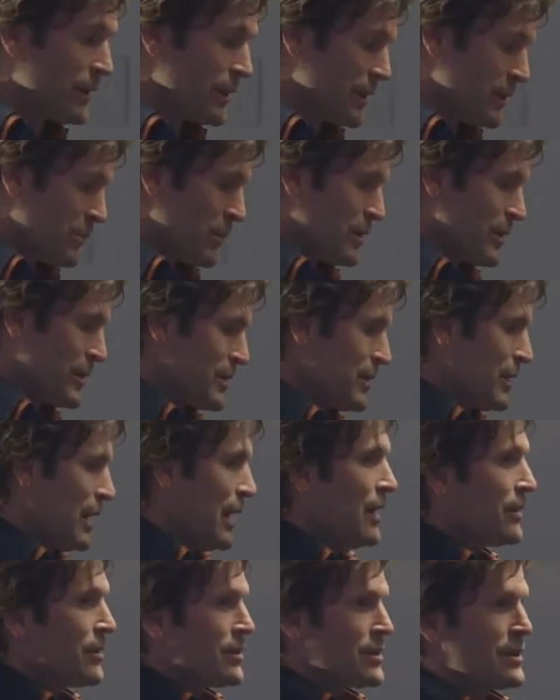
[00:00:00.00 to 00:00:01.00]
good ones.
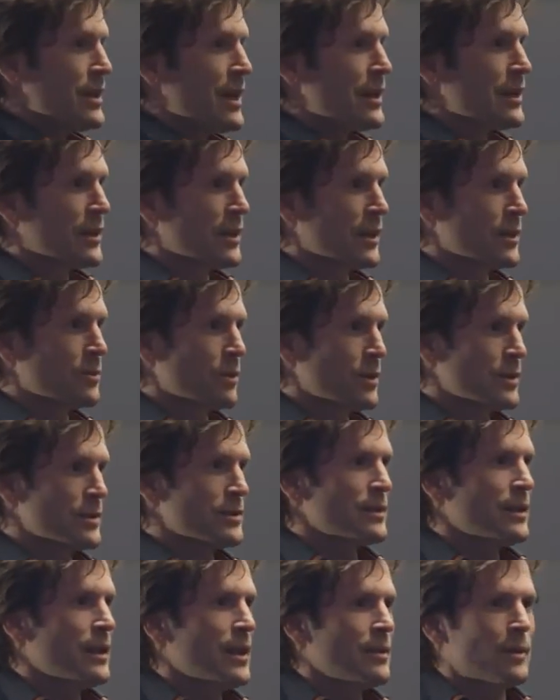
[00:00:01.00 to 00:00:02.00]
There's a lot of good
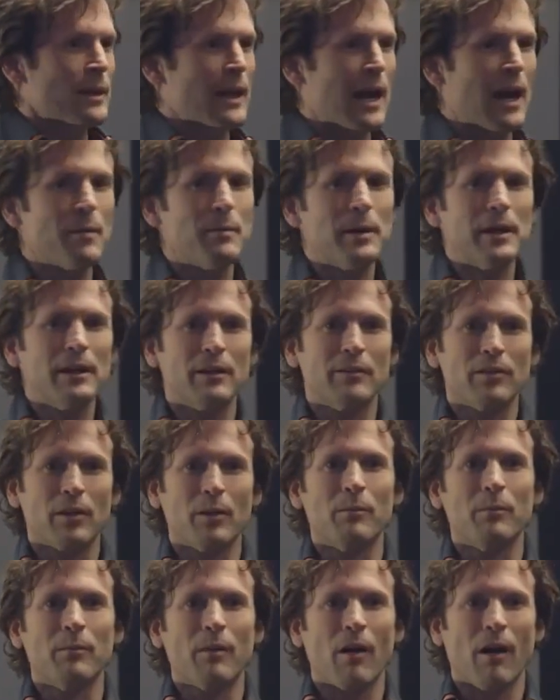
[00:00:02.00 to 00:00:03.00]
ones. But how many of
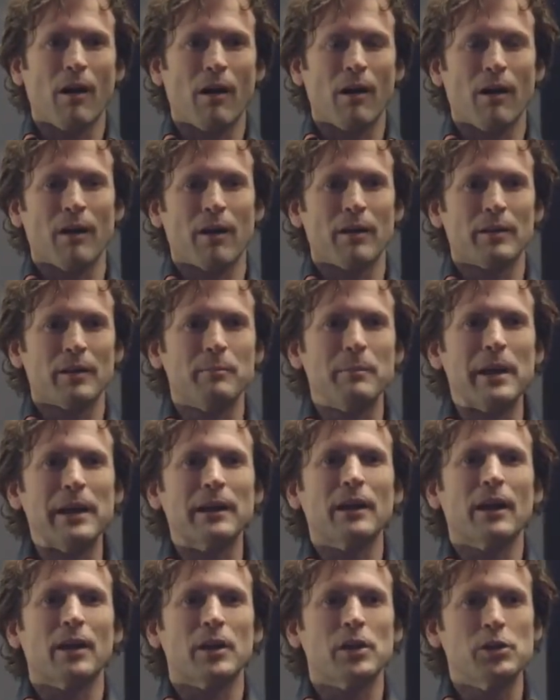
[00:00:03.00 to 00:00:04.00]
them are that
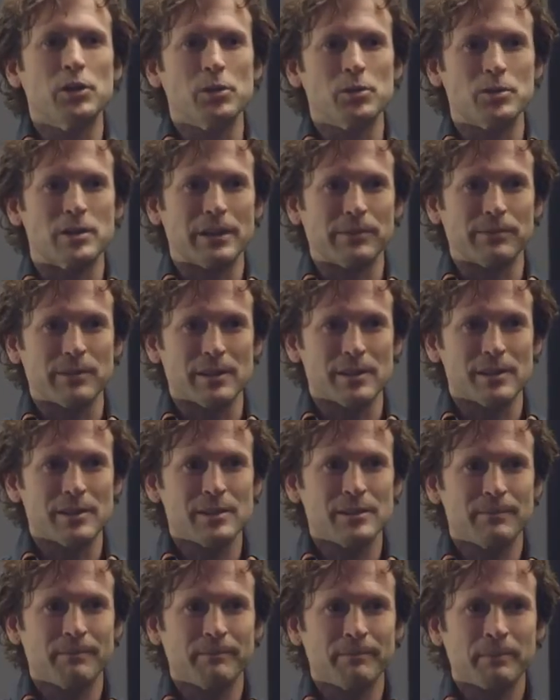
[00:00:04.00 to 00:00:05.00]
make a huge
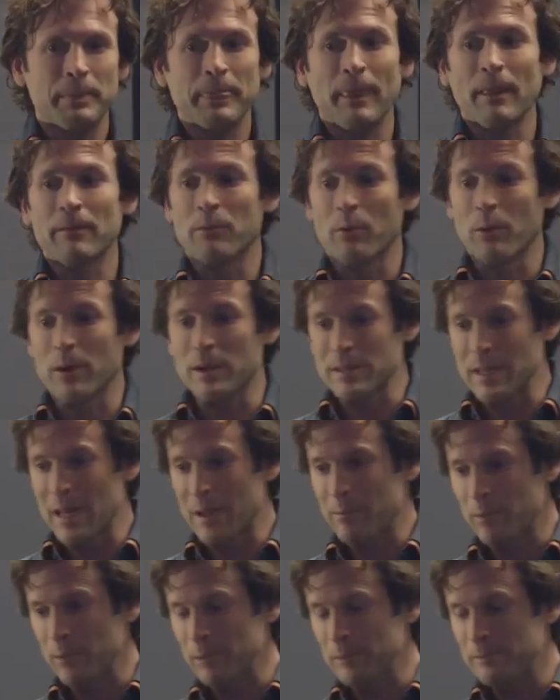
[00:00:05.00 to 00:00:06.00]
difference? For
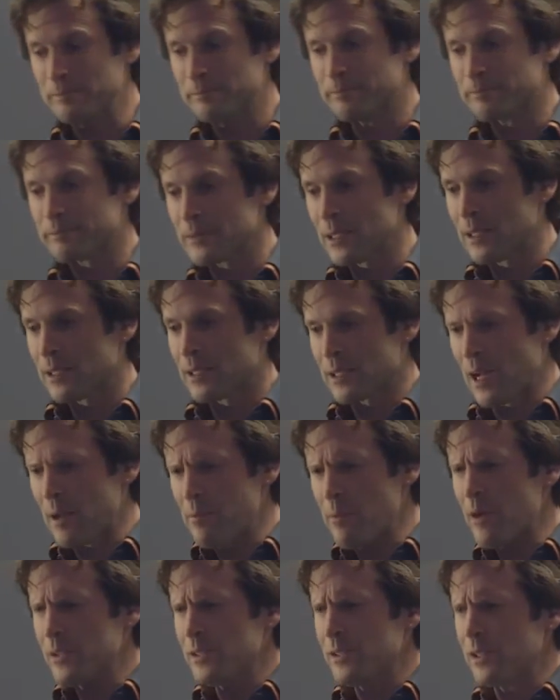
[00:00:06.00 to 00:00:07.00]
example, because I'm
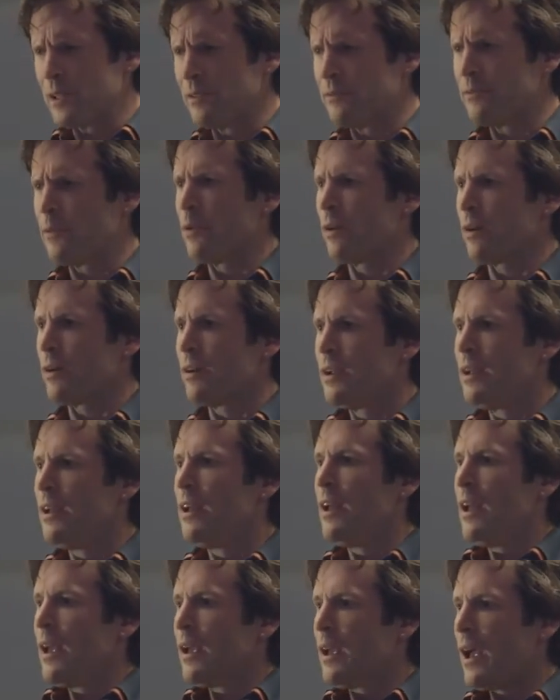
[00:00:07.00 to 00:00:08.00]
always looking for,
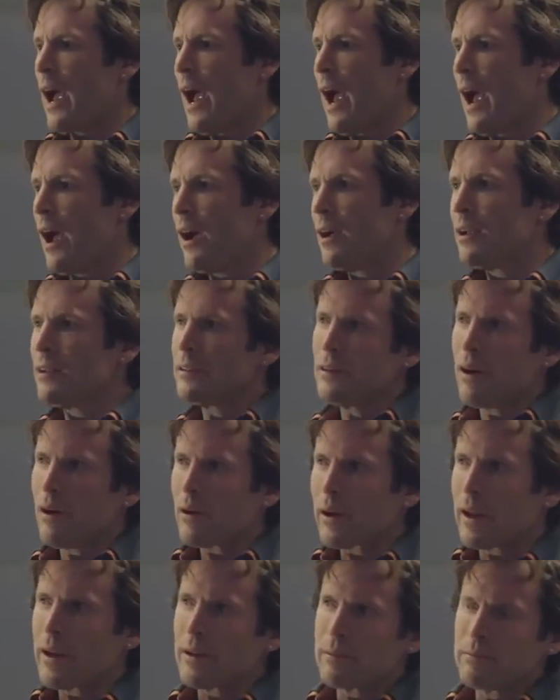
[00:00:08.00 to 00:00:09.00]

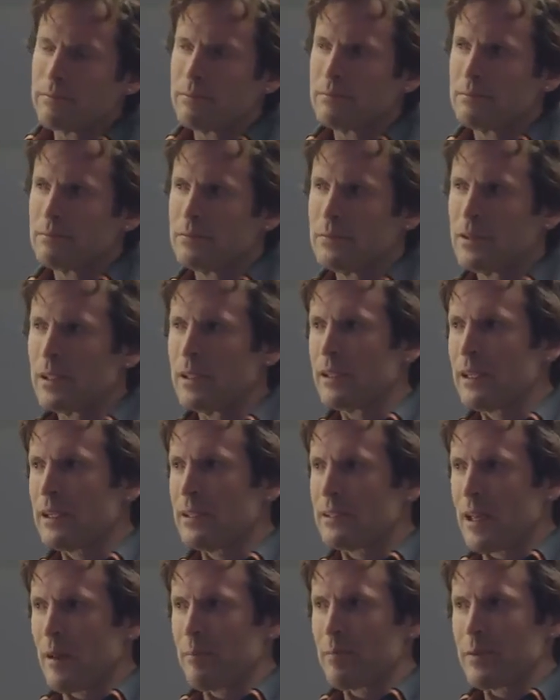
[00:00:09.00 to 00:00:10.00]
okay, you can get a
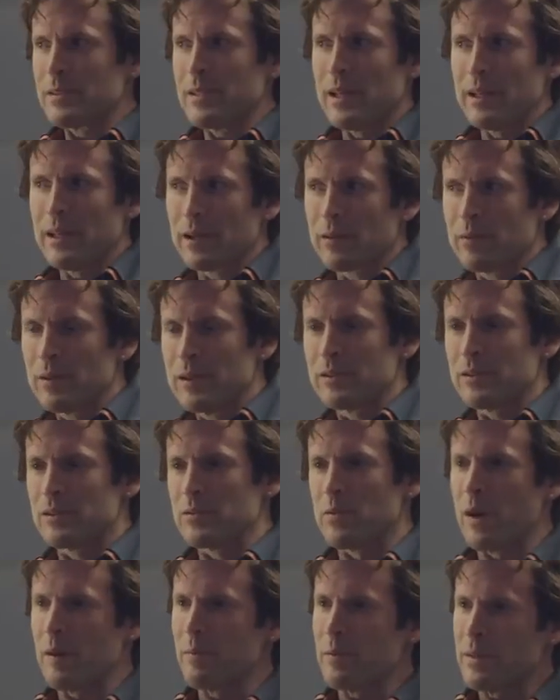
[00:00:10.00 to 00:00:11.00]
10% increase or
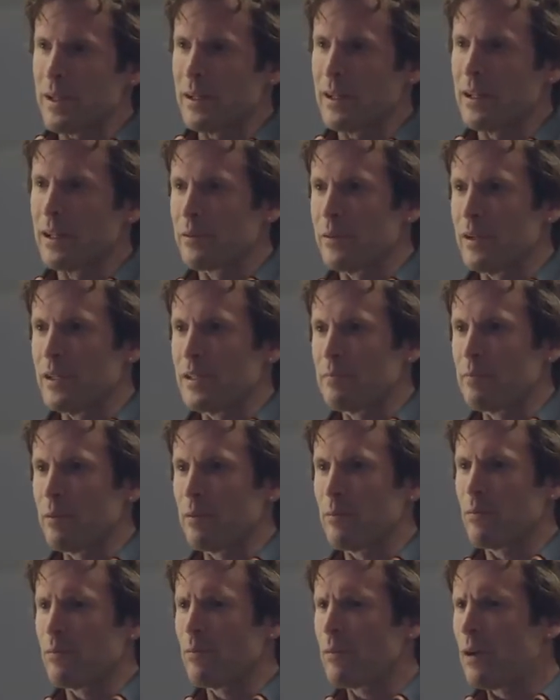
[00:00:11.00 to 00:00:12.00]
20% increase,
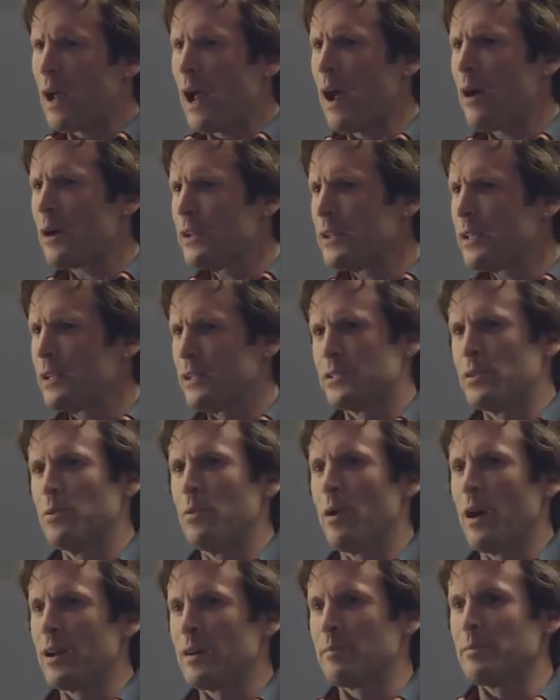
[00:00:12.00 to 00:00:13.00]
but how can you get a
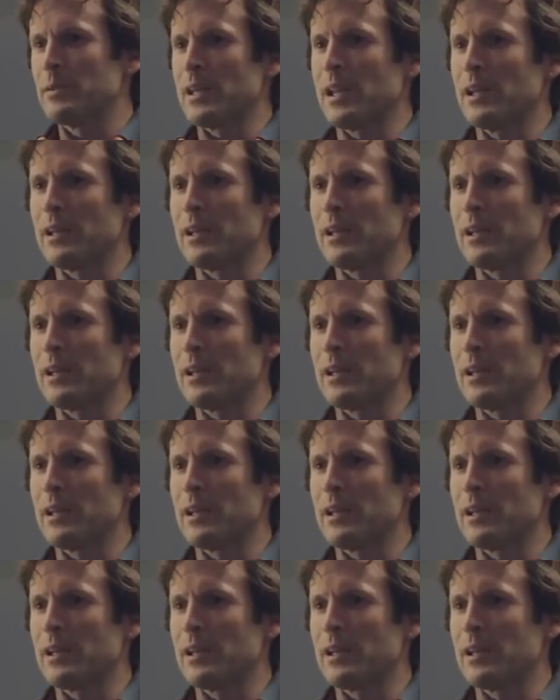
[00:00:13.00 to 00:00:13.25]
200% increase?